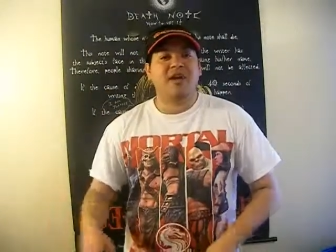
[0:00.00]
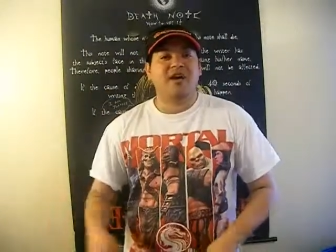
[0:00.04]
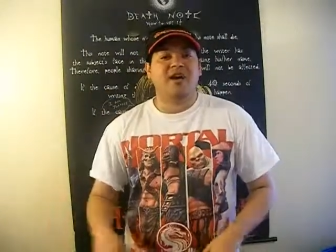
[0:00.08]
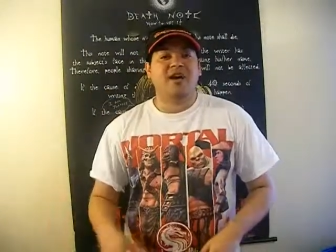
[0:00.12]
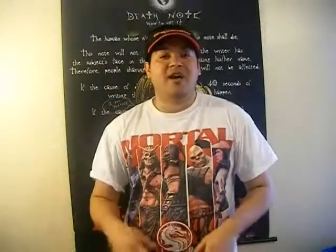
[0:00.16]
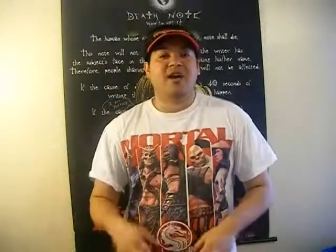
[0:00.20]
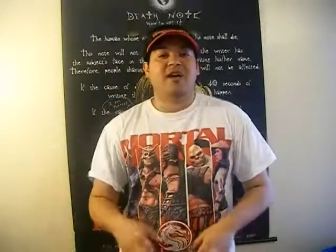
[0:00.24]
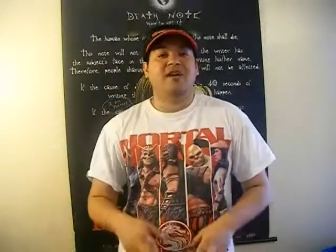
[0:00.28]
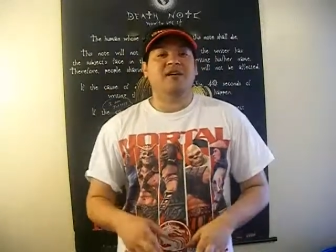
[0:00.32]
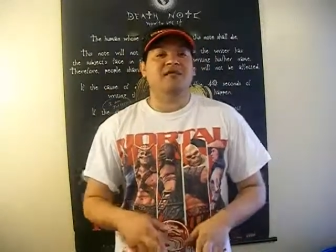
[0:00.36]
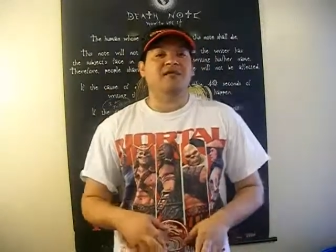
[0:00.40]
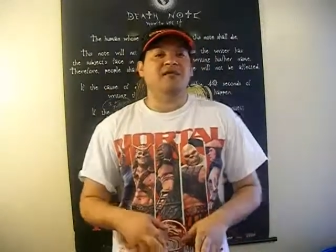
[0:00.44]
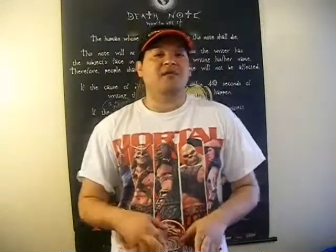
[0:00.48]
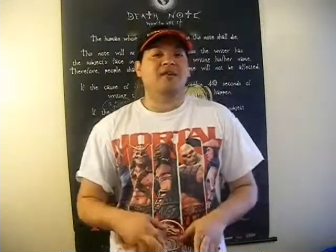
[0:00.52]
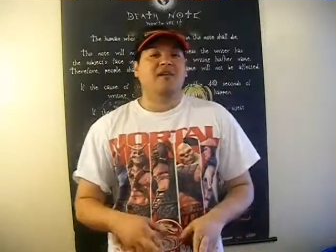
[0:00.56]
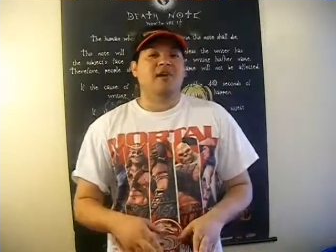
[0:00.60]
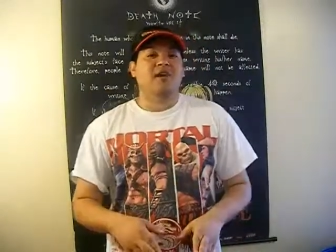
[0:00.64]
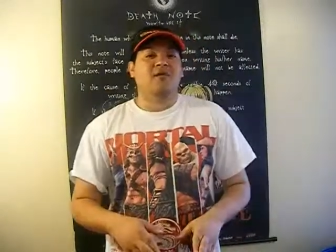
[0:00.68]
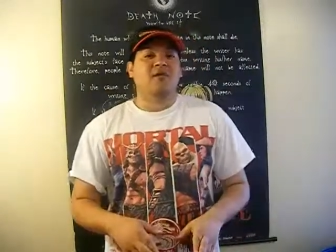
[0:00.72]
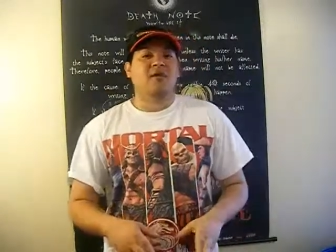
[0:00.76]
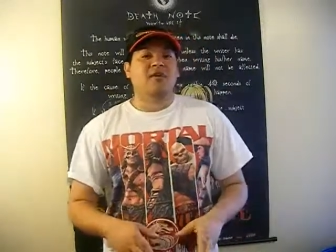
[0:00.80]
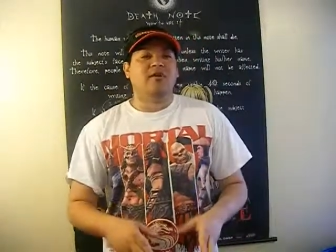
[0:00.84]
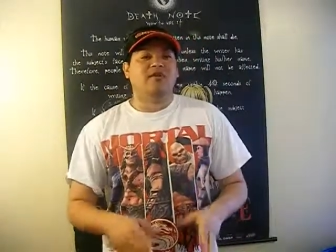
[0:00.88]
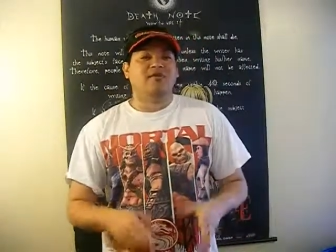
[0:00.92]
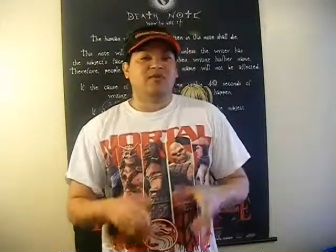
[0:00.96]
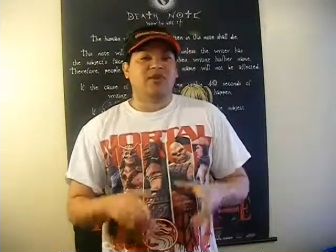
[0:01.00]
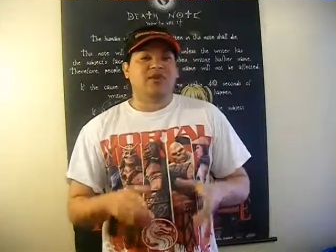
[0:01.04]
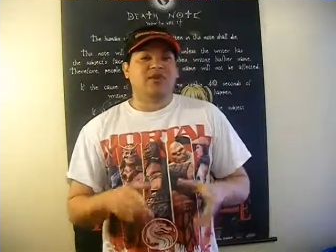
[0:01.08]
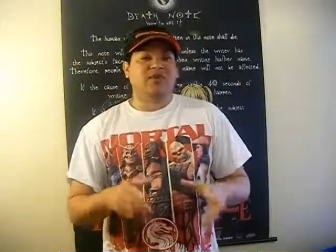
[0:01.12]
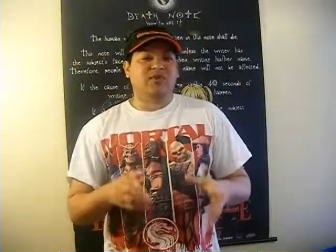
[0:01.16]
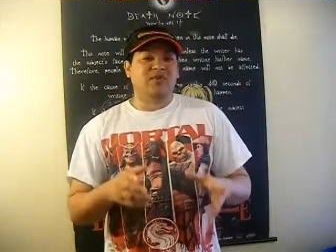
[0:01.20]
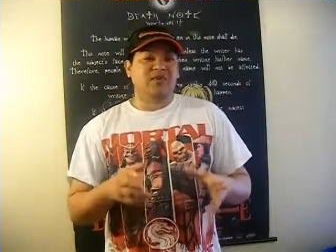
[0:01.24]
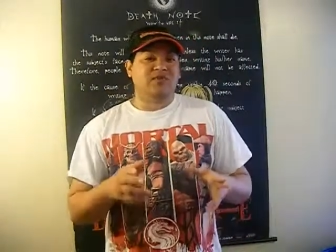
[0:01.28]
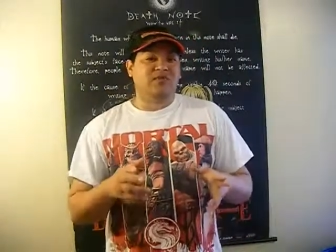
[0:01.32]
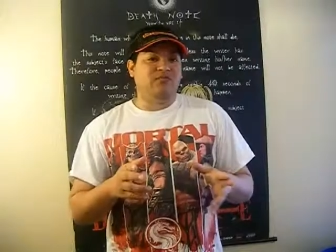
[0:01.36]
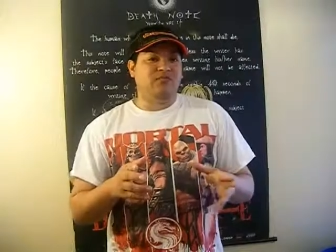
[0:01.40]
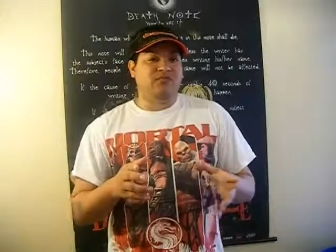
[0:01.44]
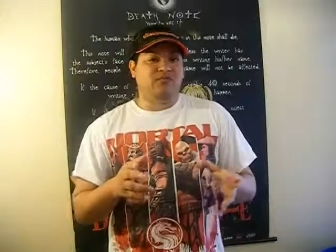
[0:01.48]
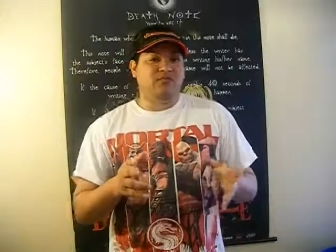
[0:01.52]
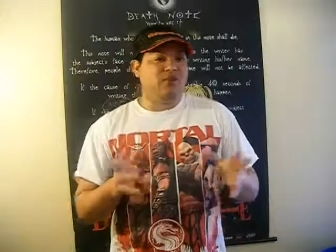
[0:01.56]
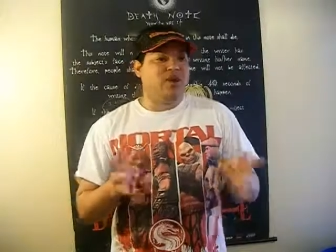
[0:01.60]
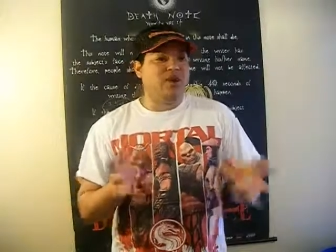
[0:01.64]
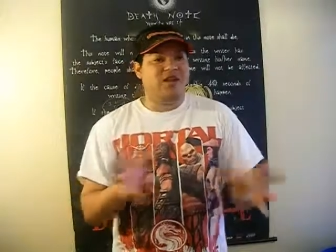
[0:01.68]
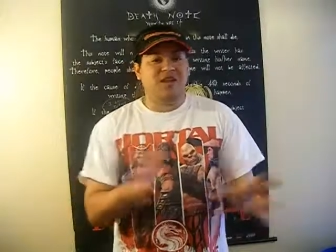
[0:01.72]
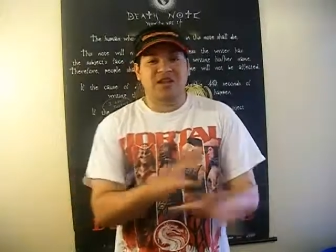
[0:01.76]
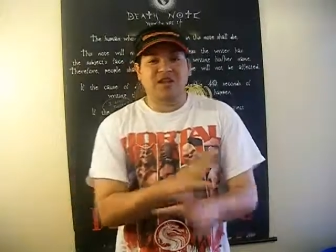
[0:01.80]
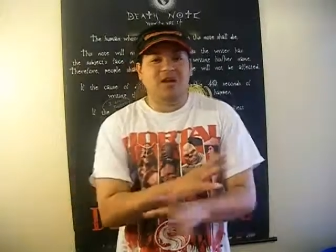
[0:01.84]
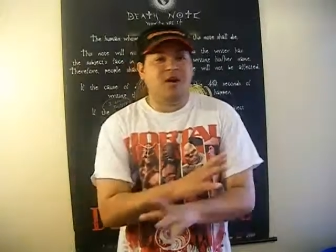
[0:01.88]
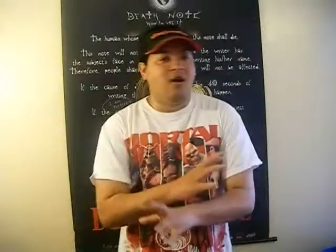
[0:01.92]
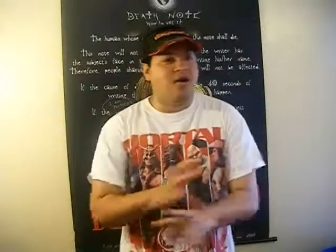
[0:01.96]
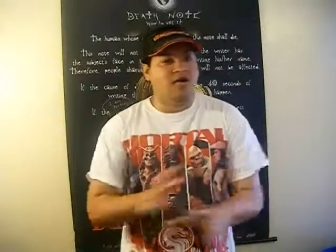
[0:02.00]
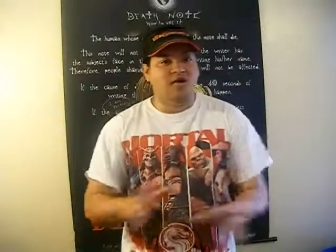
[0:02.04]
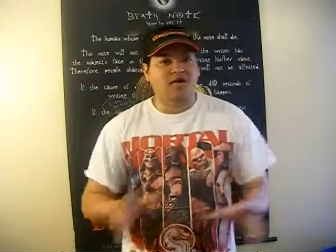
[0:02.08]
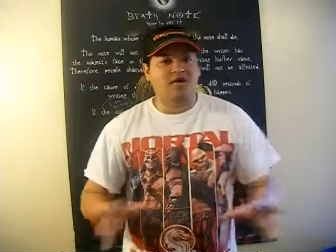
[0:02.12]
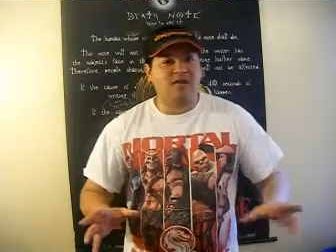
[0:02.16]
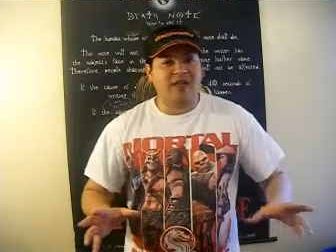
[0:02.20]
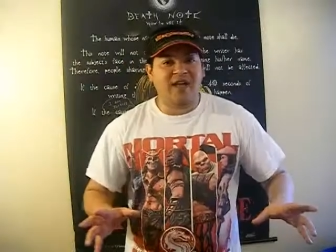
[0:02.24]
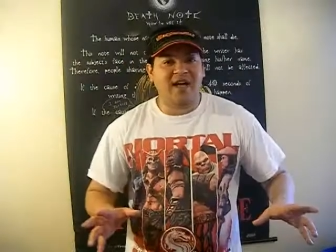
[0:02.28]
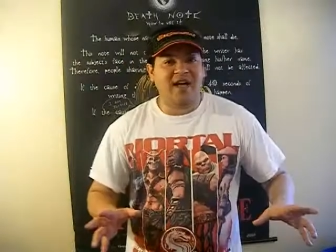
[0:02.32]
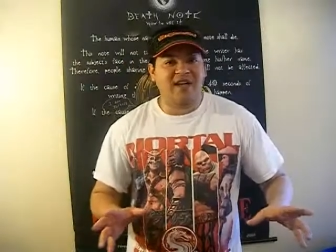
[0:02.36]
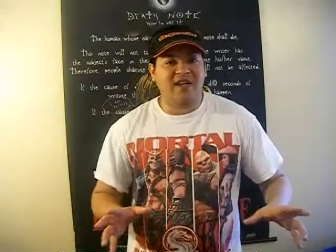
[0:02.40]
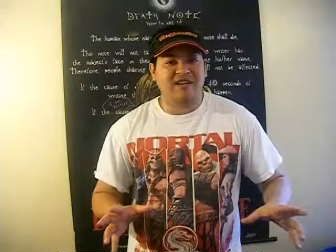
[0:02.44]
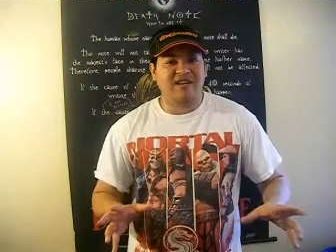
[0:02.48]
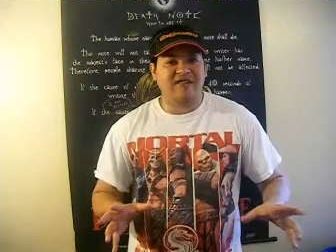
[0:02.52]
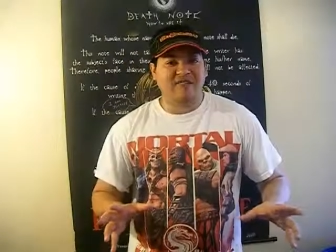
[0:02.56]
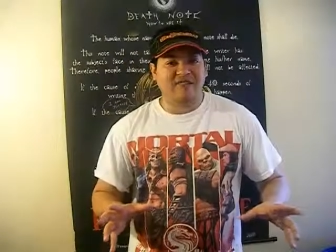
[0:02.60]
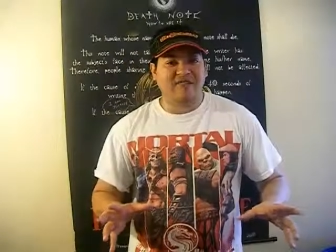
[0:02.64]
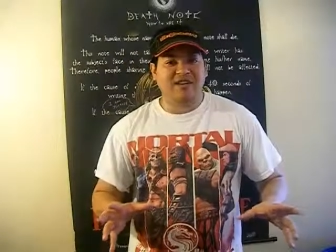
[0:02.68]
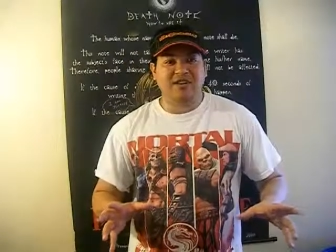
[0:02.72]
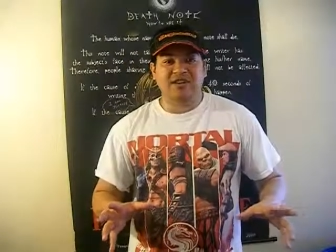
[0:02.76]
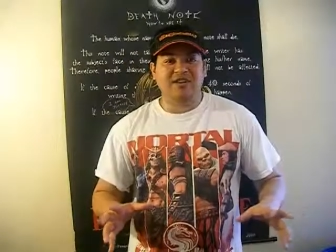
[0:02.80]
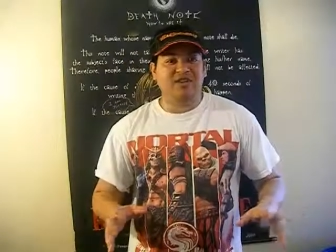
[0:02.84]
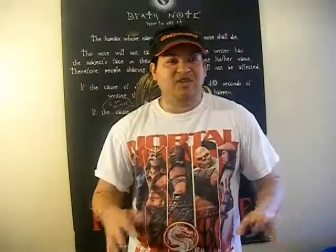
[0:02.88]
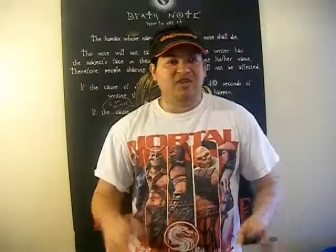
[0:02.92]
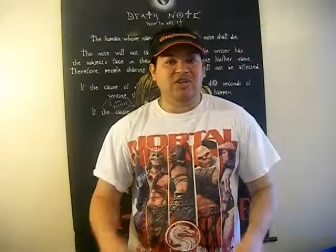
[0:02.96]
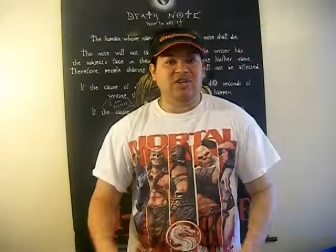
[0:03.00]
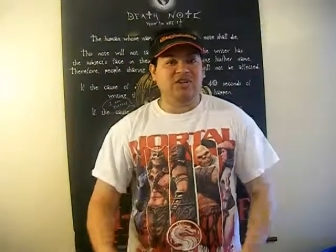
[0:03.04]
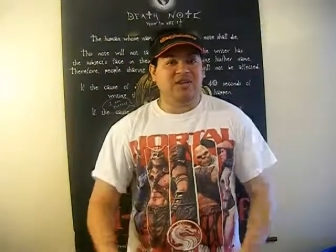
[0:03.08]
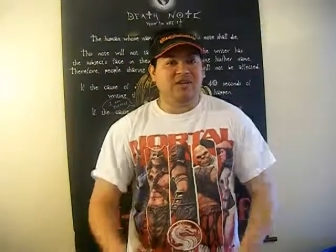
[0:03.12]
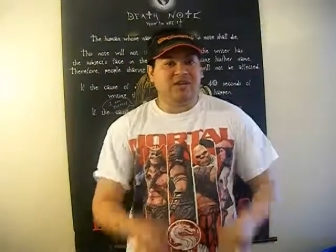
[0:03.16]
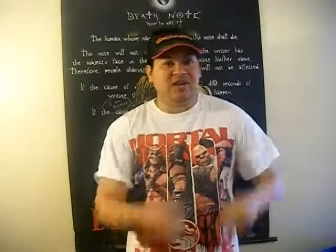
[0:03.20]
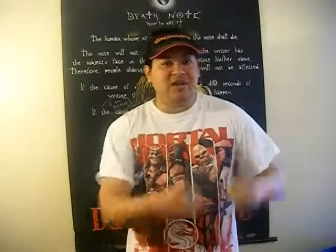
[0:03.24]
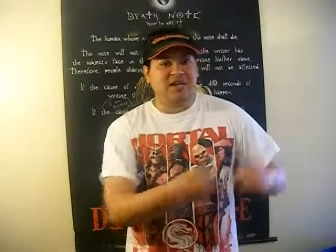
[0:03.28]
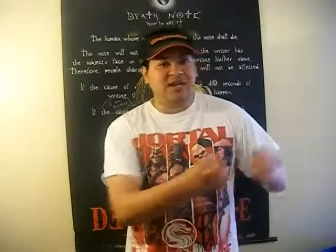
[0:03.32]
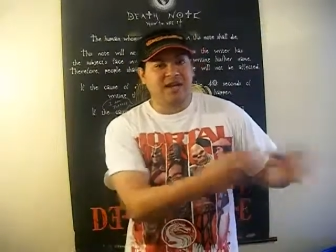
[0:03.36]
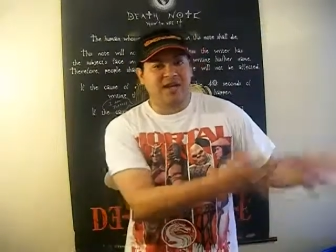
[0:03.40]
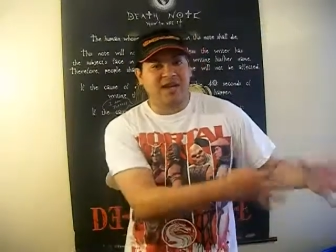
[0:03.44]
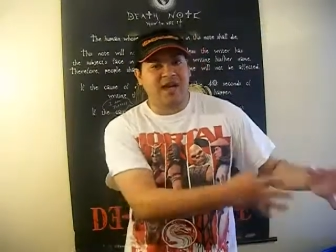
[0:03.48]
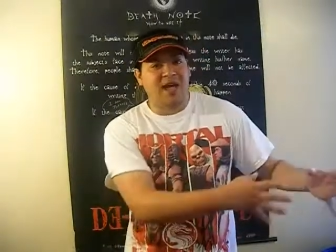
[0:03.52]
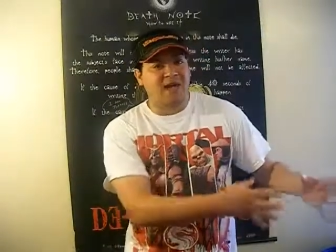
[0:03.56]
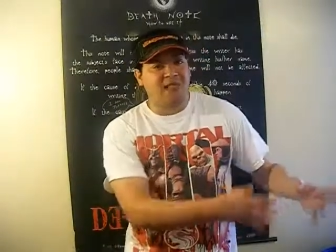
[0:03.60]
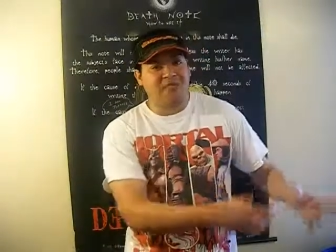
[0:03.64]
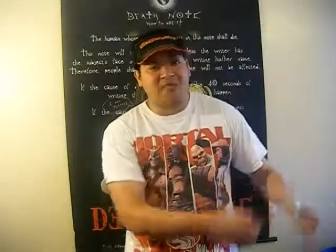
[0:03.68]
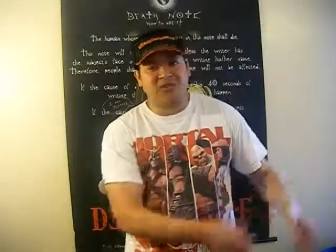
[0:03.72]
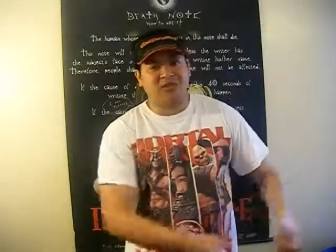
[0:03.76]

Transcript: And, well, she's been training all her life, but it's just at the camp.